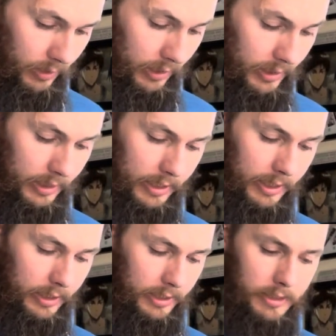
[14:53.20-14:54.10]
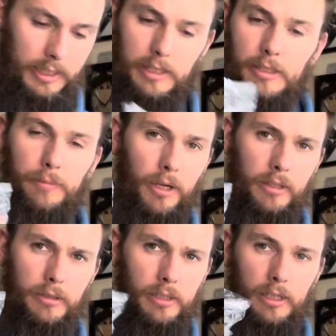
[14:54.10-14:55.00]
And again, these sensor bars,
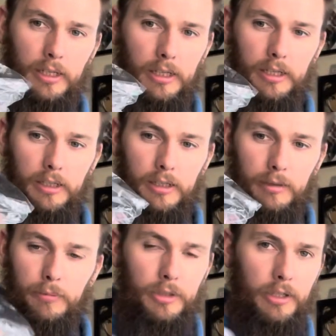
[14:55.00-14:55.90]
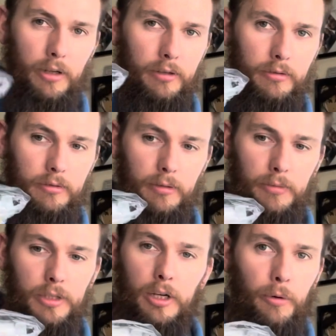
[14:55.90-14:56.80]
I must
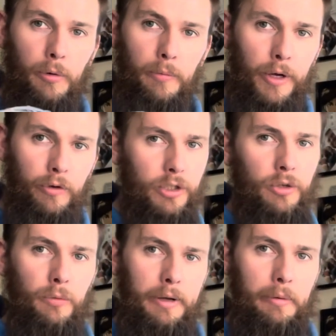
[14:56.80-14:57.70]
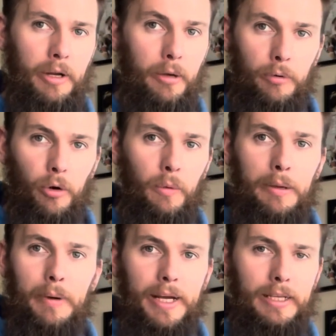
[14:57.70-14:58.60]
have got one with my original Wii when I bought a Wii
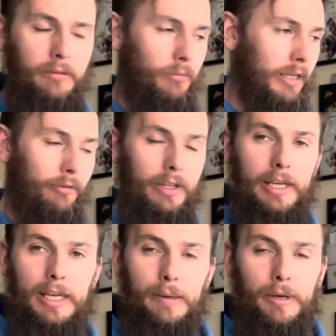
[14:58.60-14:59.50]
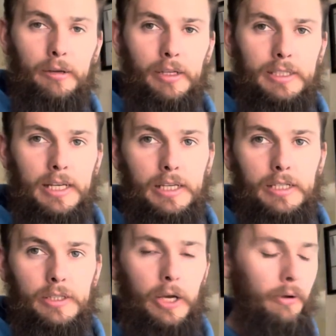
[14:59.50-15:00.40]
back in whenever they came out, like 10 years
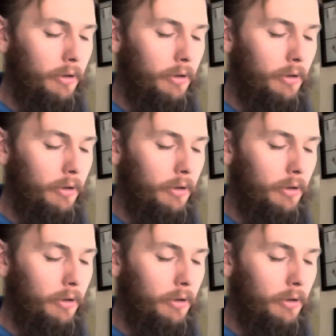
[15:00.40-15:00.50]
ago.